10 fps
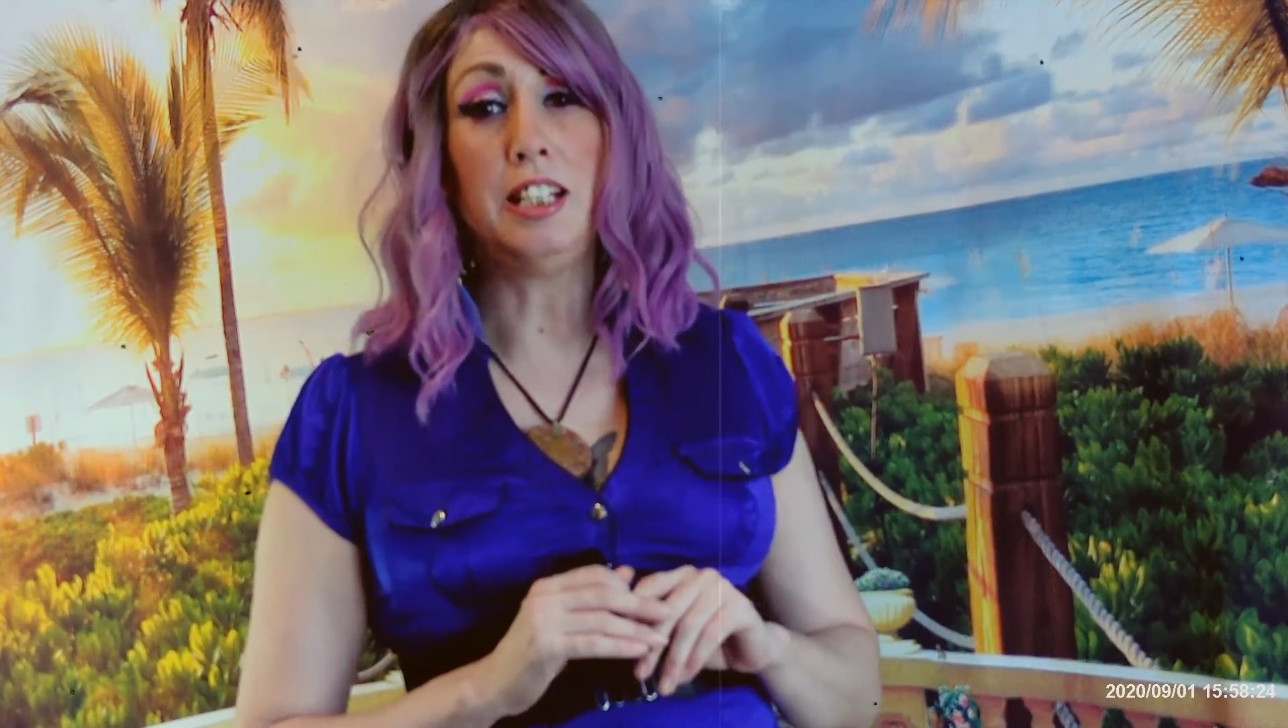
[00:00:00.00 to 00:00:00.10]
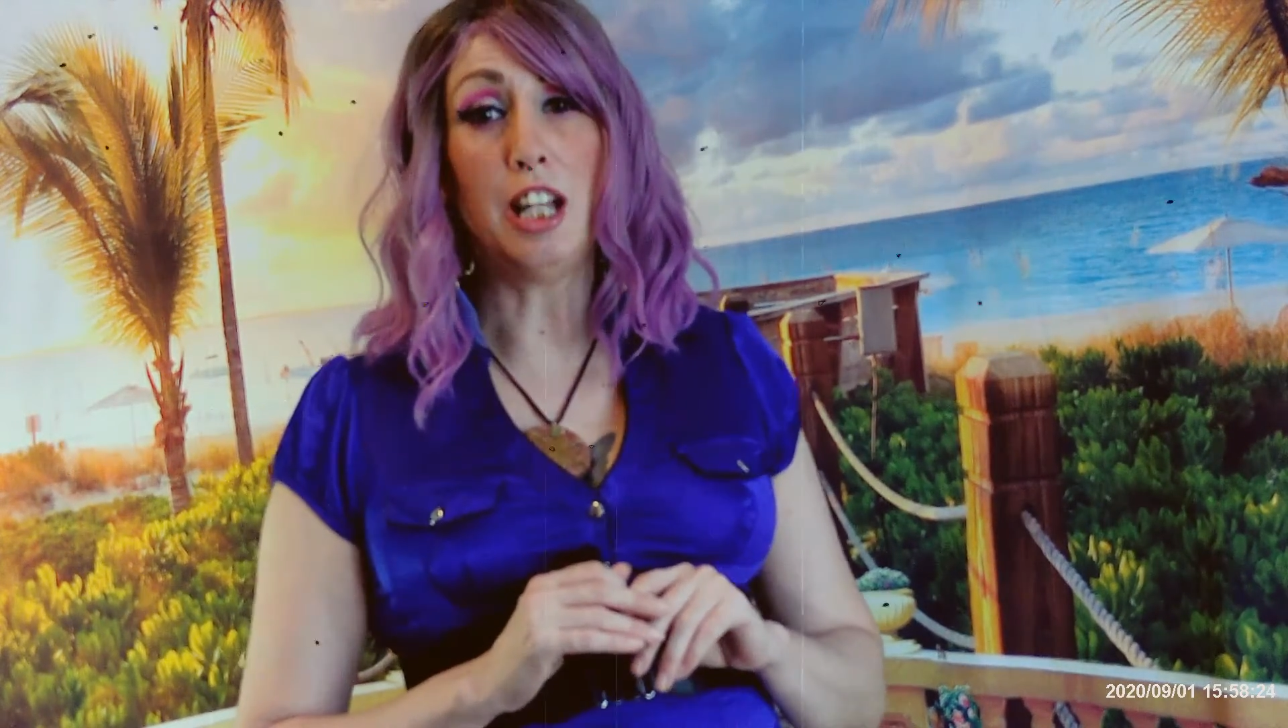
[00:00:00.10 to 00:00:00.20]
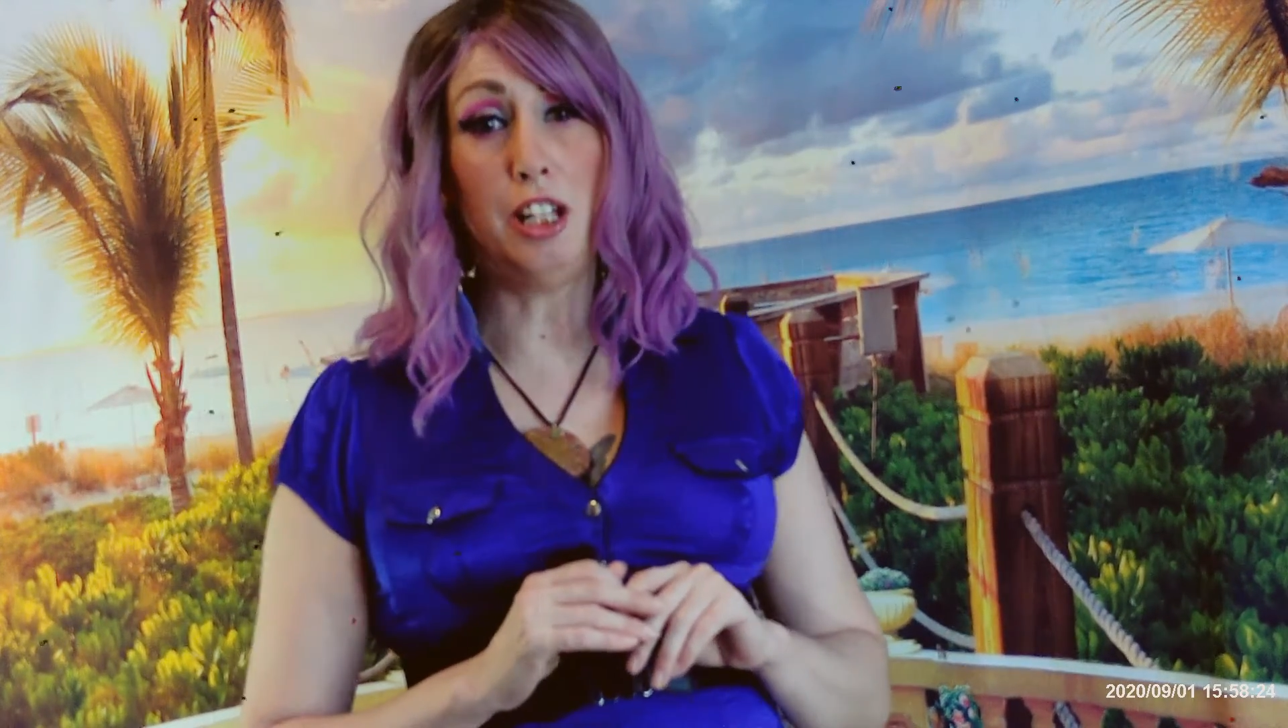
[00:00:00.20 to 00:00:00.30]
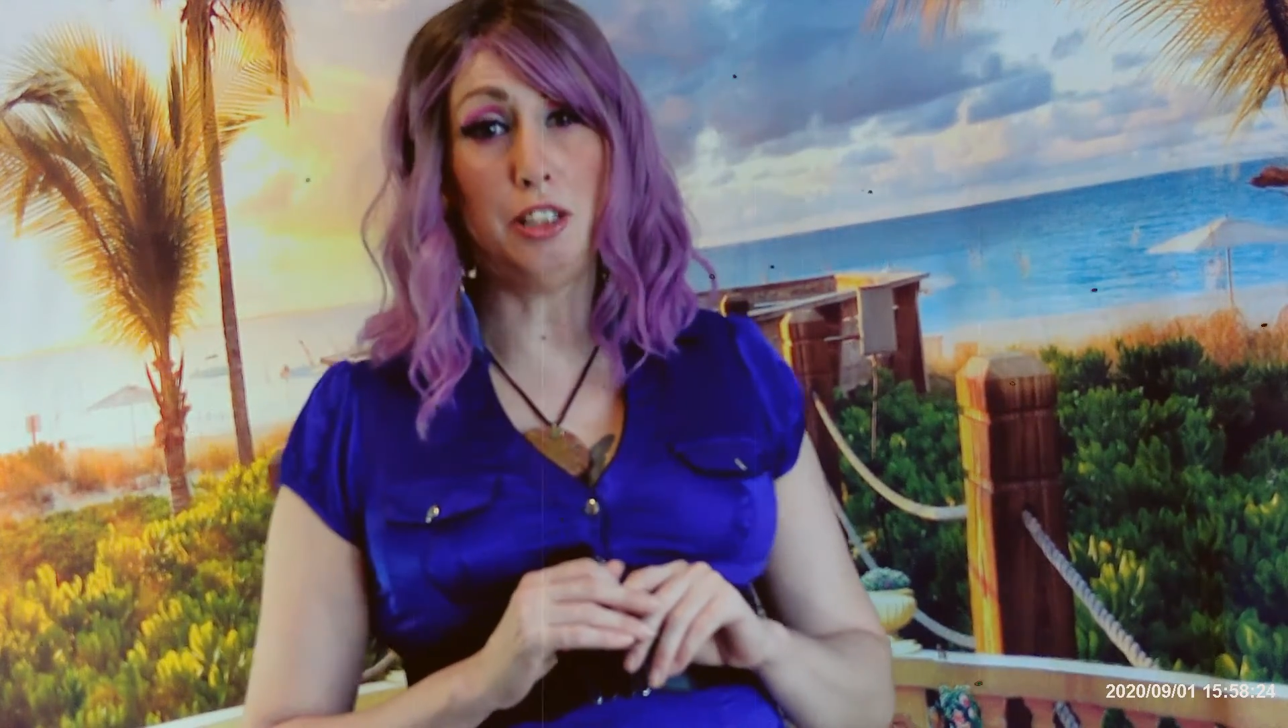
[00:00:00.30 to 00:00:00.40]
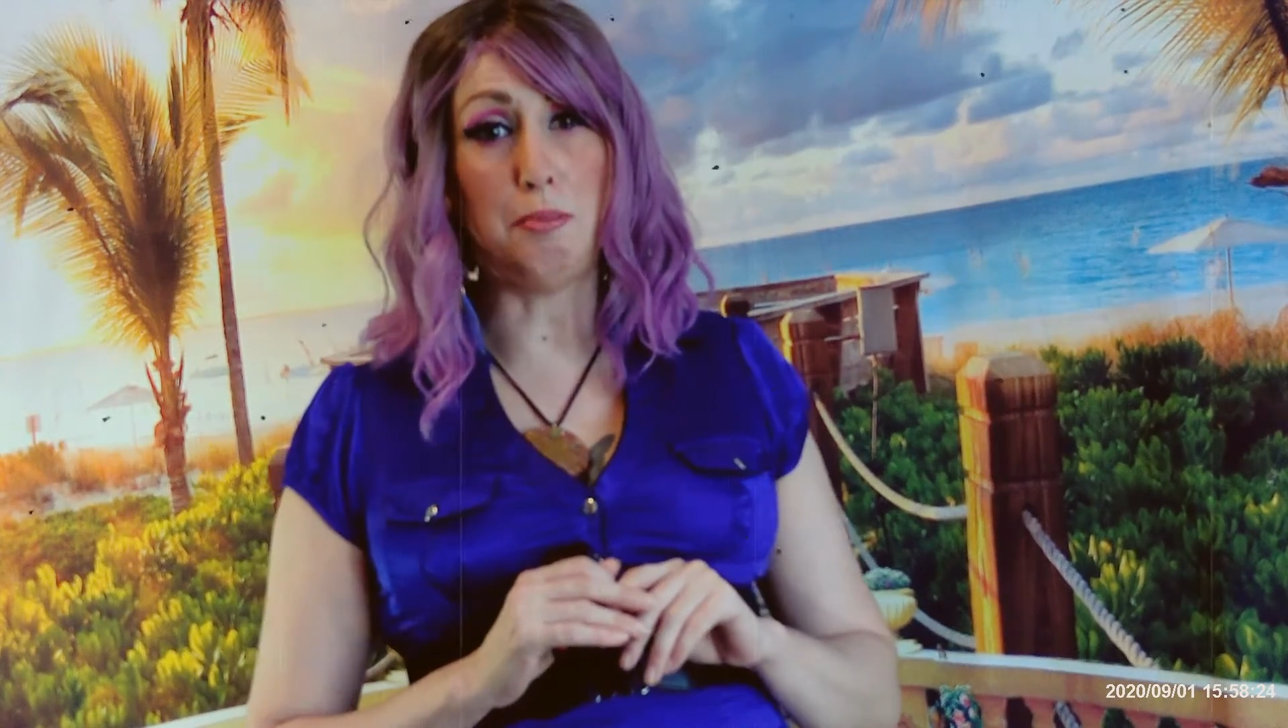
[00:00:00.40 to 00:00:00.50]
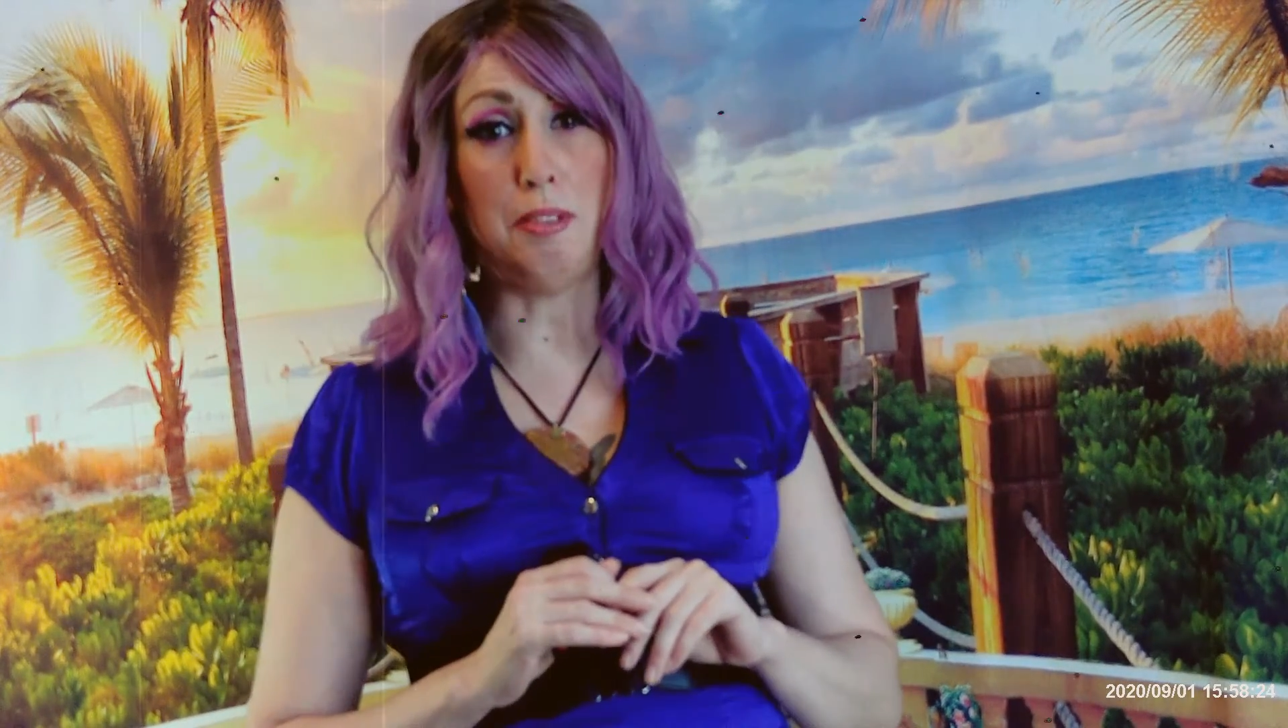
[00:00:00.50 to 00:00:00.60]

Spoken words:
tells